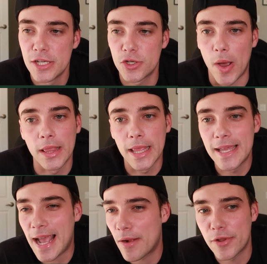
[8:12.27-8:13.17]
So I
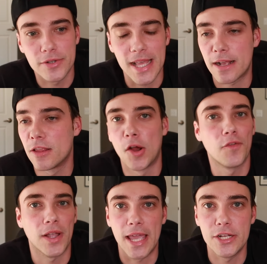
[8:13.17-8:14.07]
like how there's that
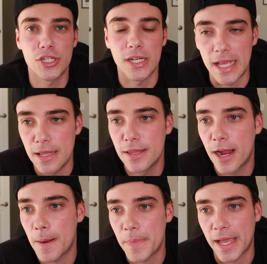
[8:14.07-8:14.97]
clarification in there.